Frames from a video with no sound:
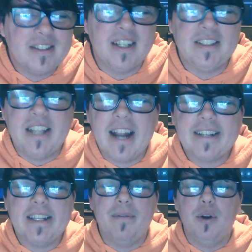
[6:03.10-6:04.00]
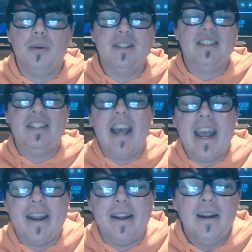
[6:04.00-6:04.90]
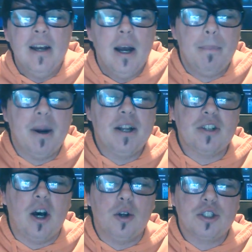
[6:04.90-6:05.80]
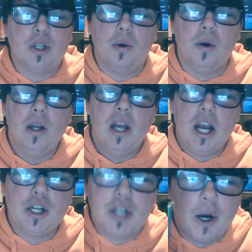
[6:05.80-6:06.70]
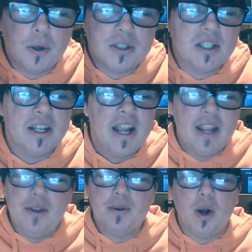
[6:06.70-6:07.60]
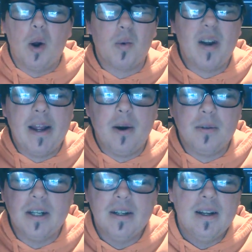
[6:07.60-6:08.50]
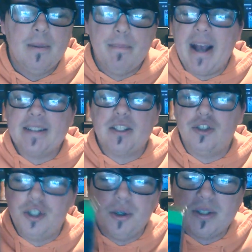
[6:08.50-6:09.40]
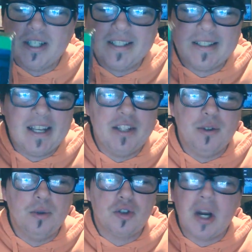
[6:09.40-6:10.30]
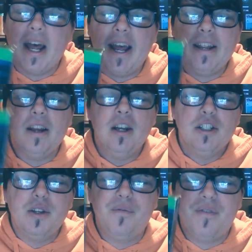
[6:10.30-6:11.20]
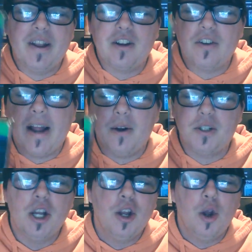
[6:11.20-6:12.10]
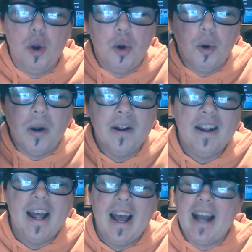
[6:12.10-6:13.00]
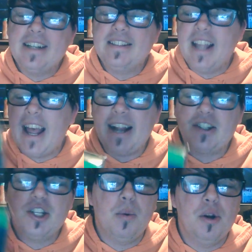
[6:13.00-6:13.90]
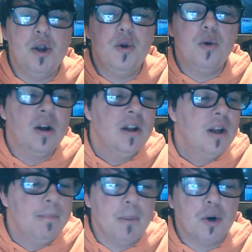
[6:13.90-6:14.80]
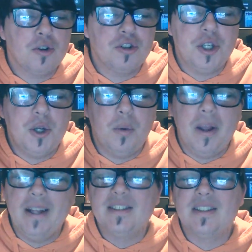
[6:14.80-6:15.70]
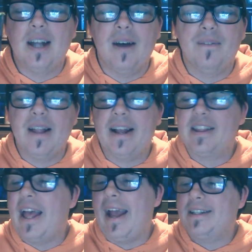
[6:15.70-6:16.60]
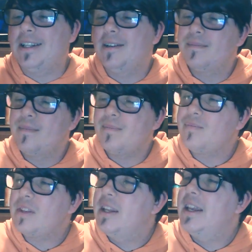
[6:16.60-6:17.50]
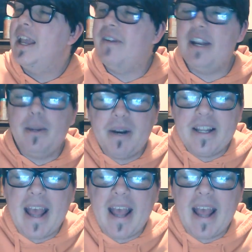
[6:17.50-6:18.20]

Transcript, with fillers: detective who is dead but is also a ghost and you go around Massachusetts and you try to figure out who attacked you and who murdered you and stuff like that. If anybody